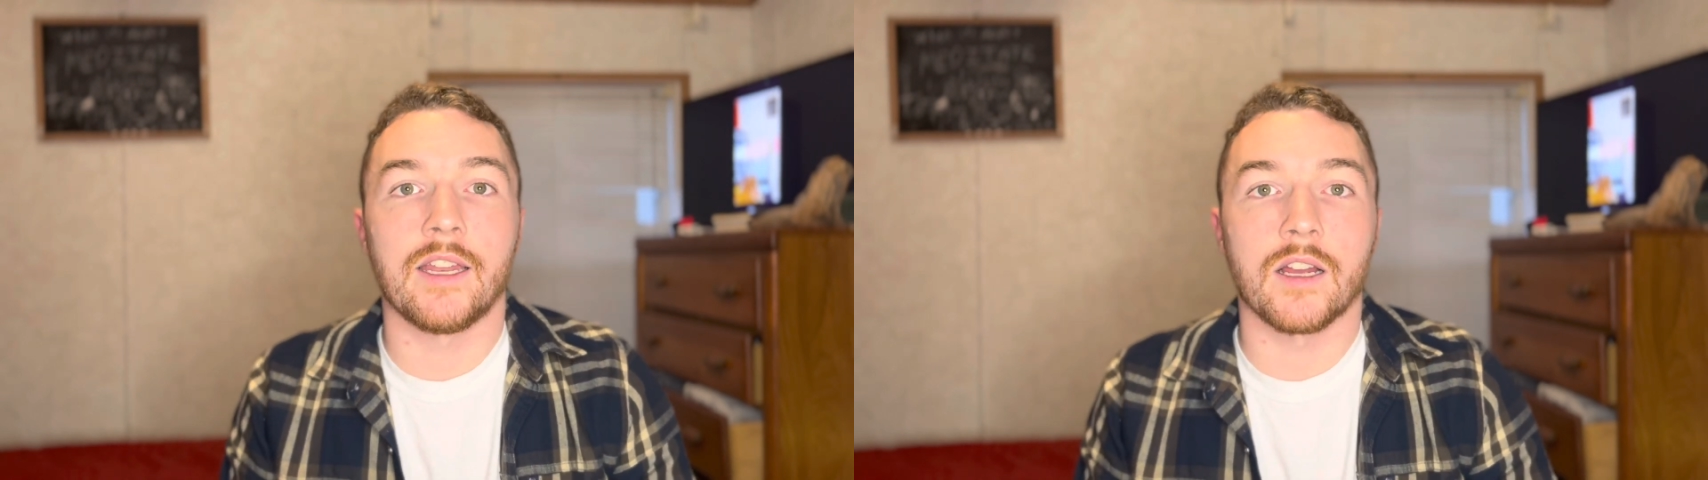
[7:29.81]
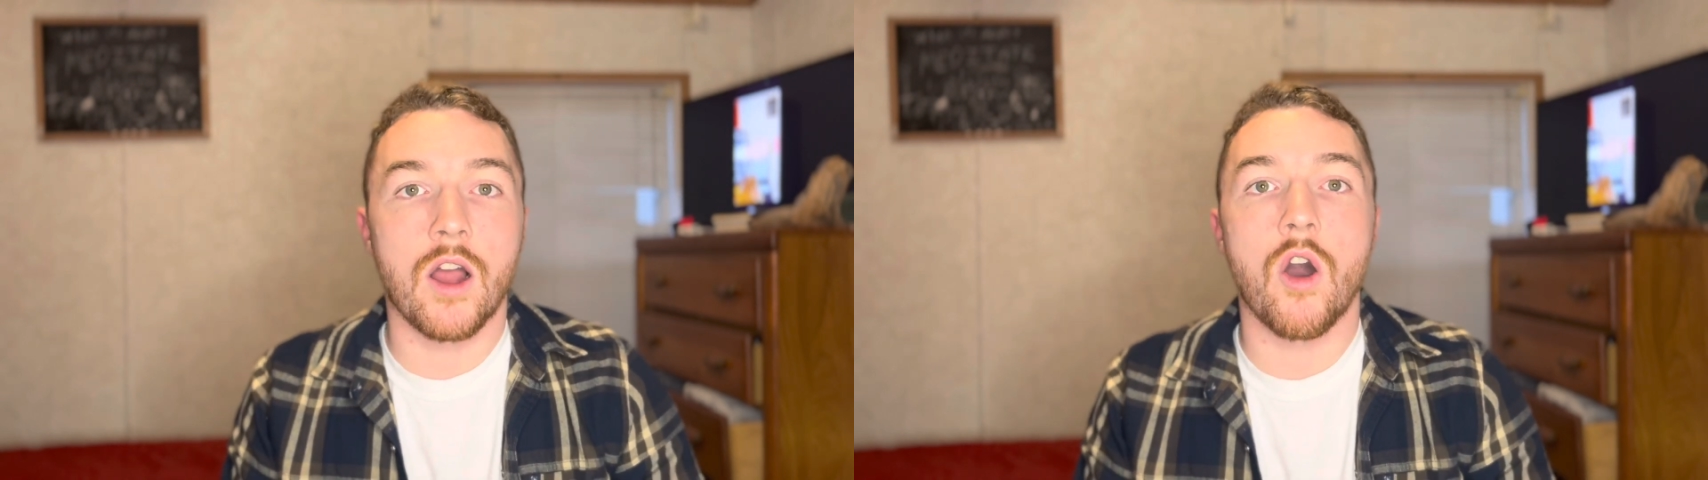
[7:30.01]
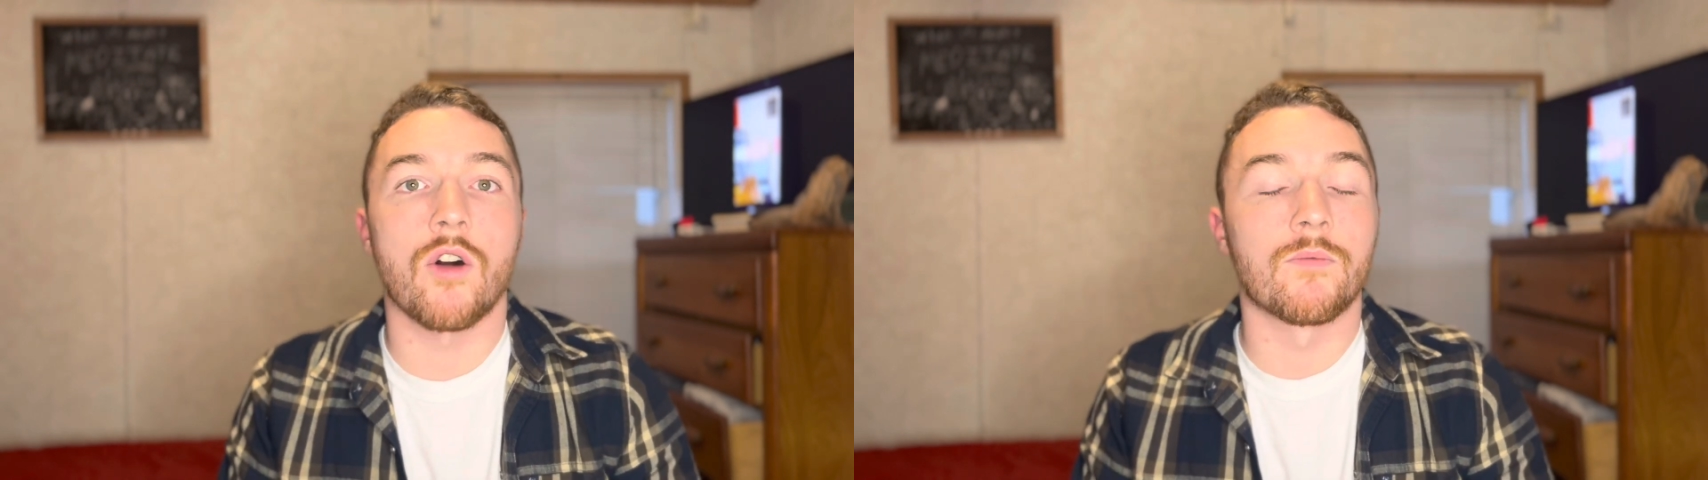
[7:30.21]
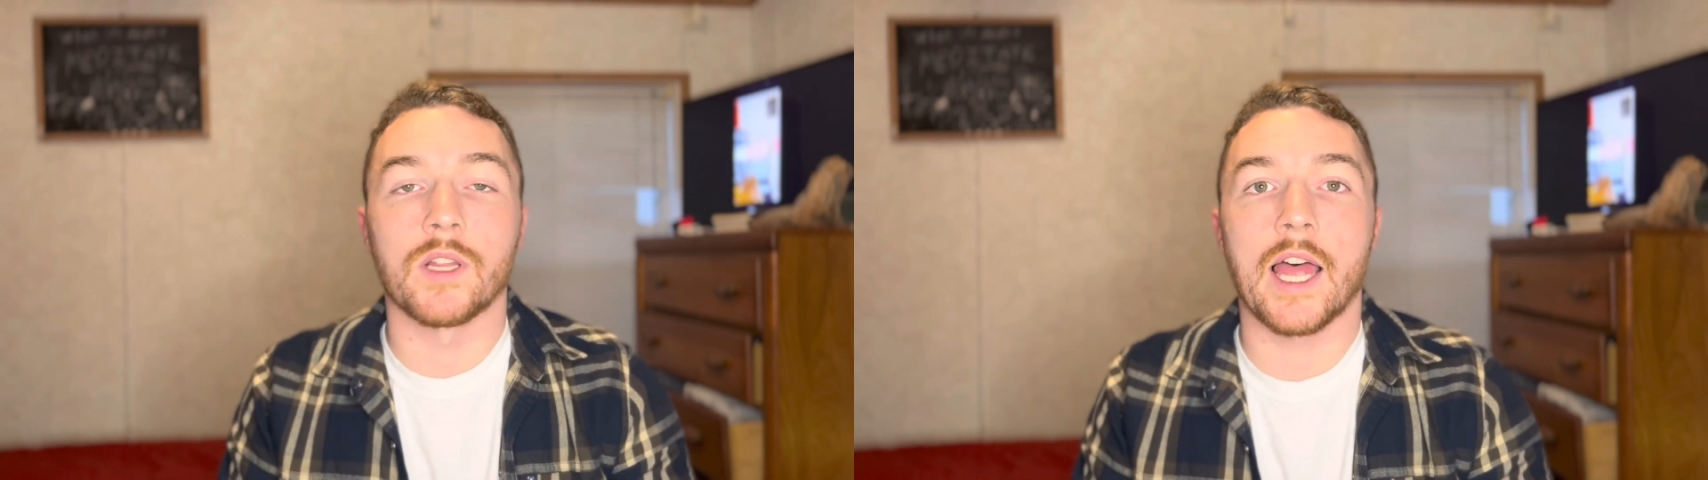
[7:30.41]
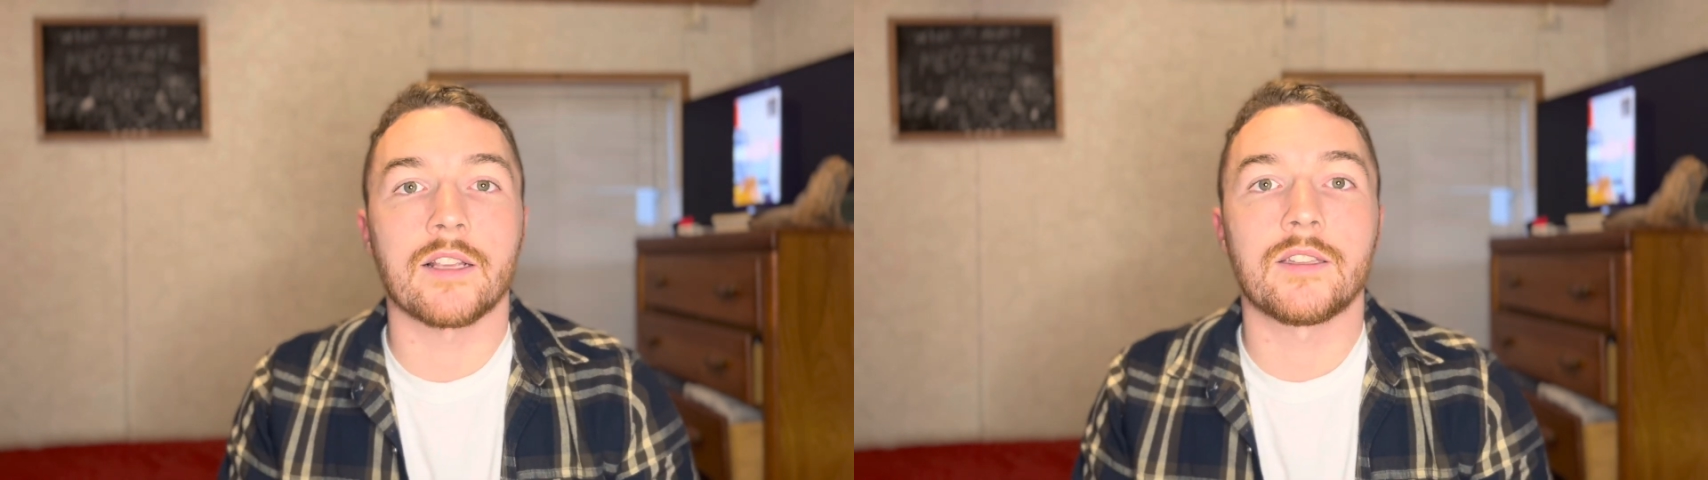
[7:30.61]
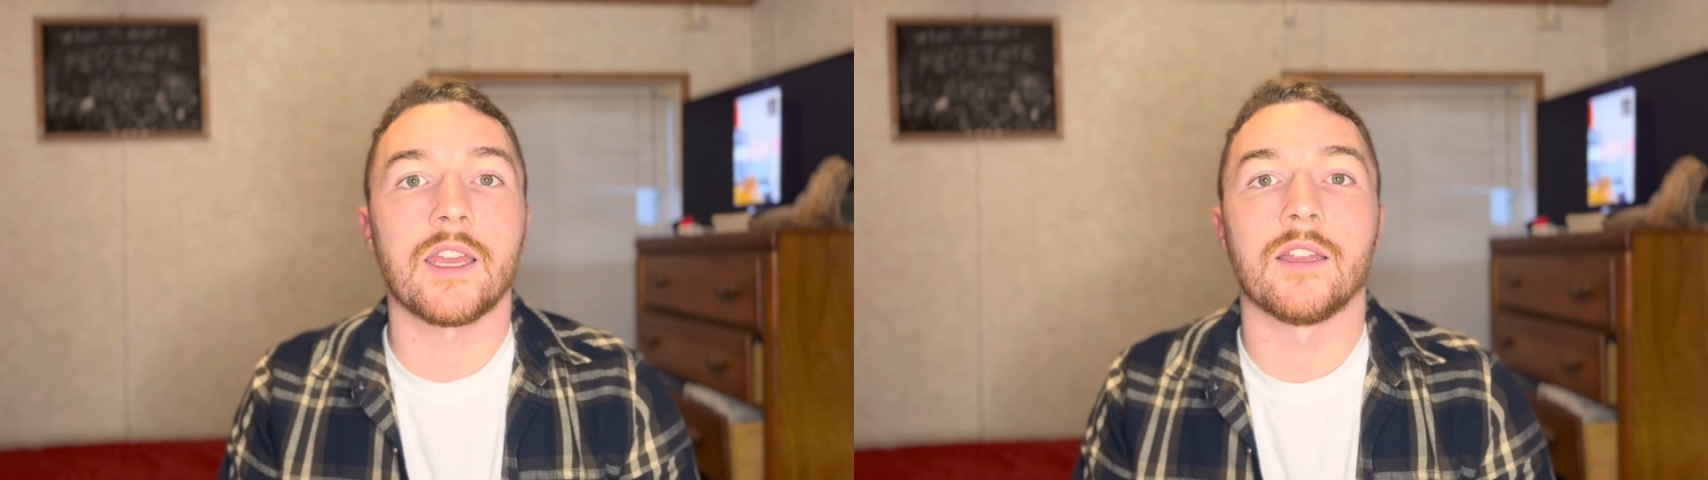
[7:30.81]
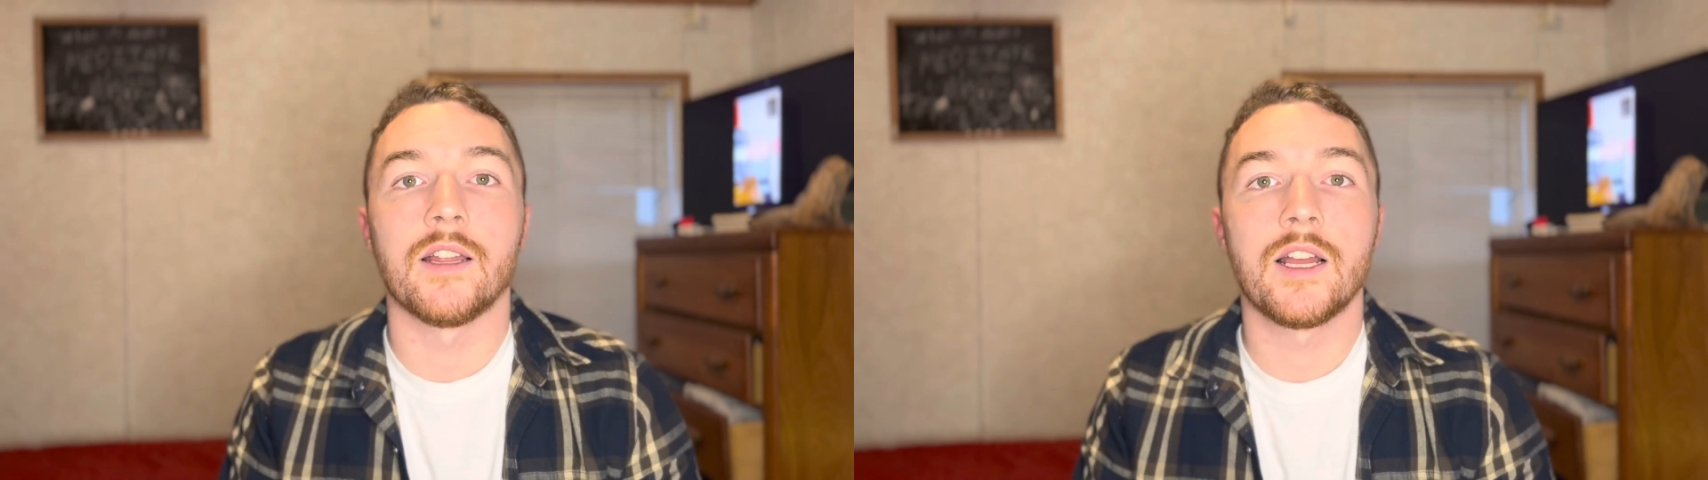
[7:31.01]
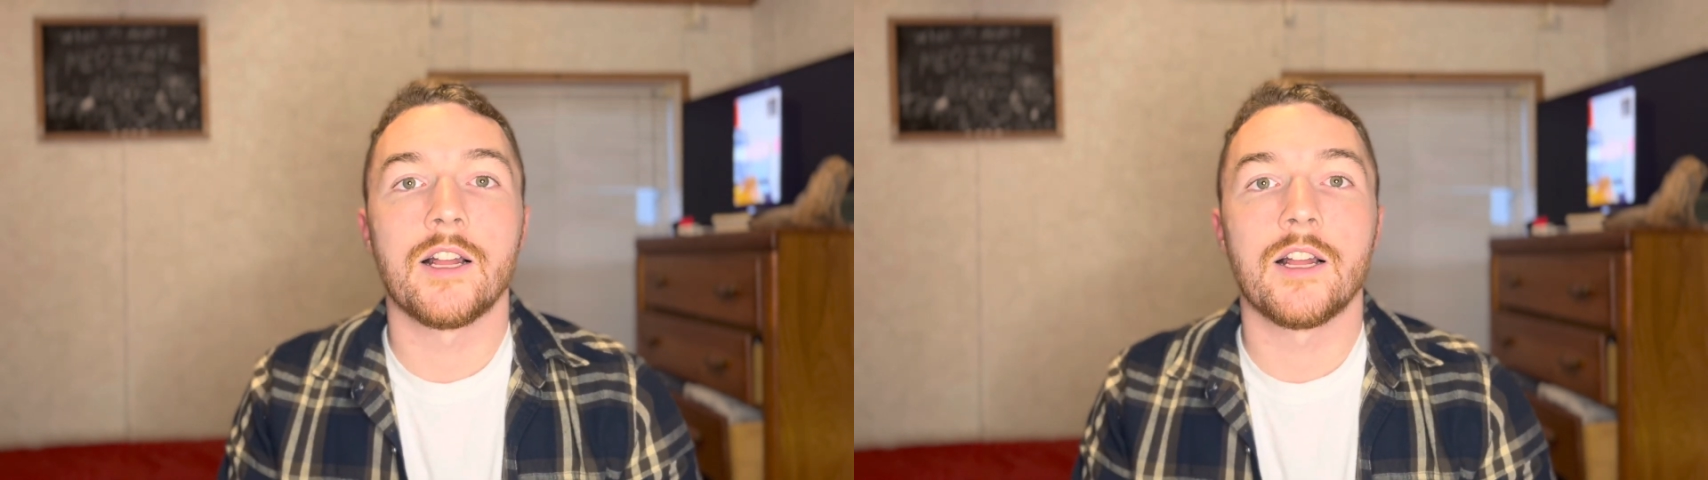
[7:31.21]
a calm, relaxed state.